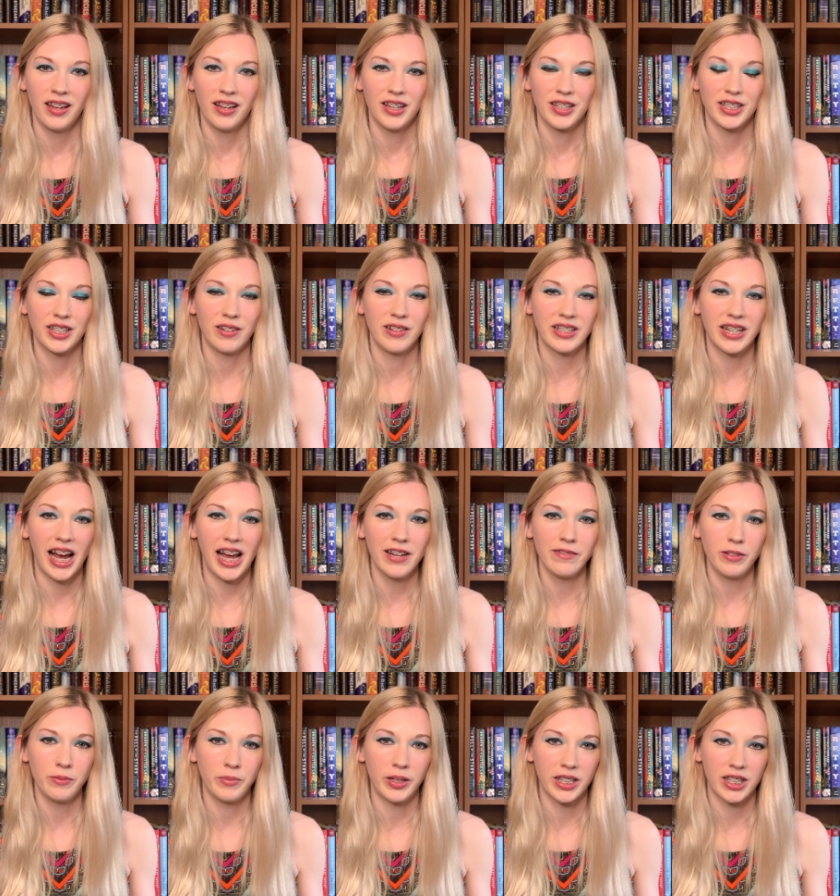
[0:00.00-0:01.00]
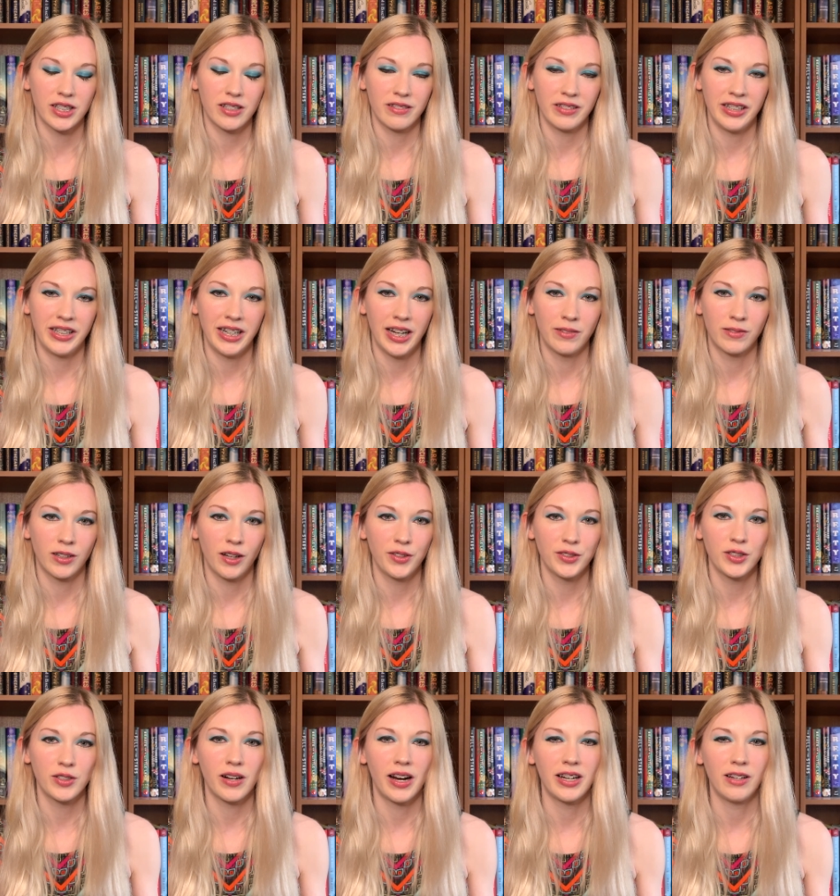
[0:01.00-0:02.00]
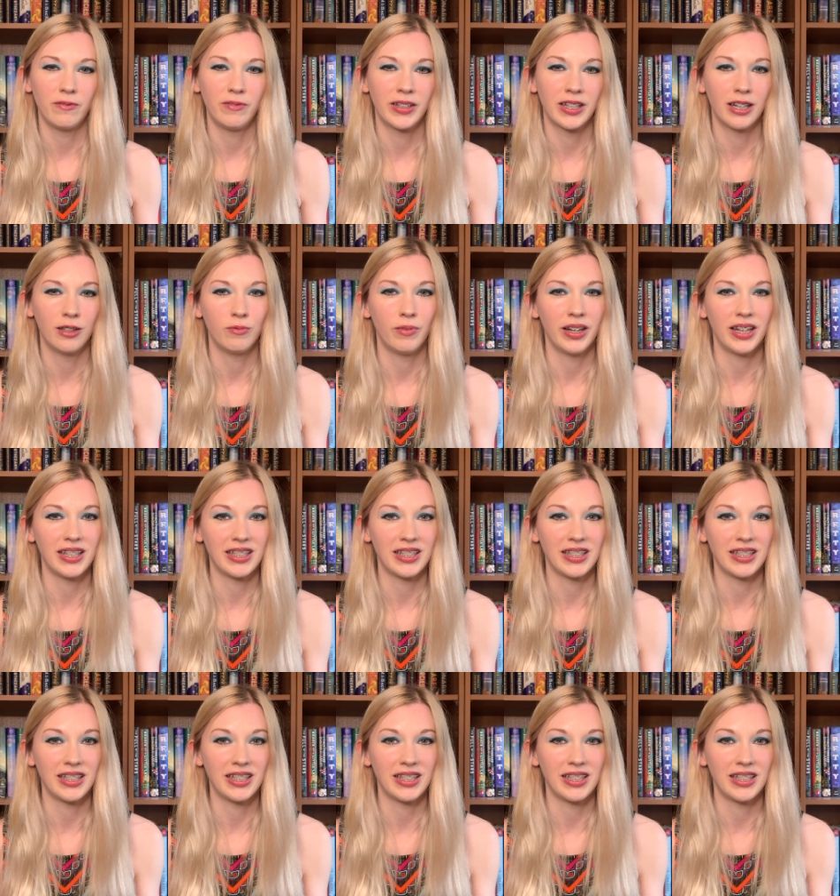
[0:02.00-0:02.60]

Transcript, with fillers: So it's kind of a mystery, and we're also trying to figure out what